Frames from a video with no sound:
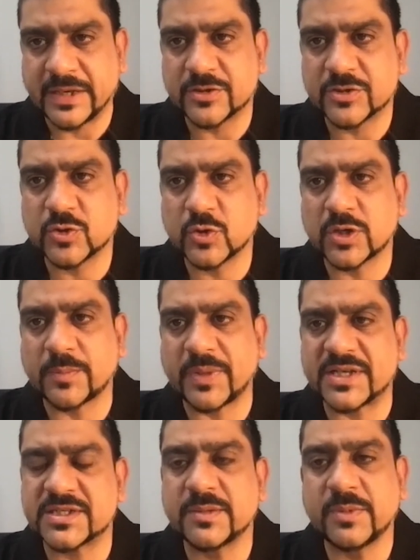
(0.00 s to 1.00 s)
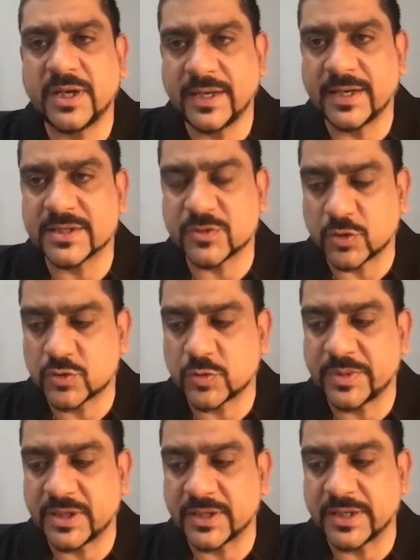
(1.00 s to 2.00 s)
So capacity building has also
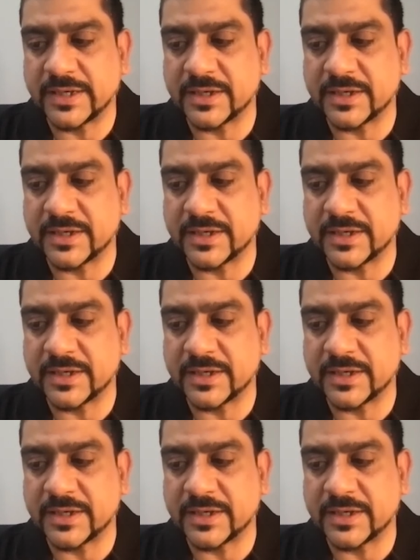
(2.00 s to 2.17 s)
been a great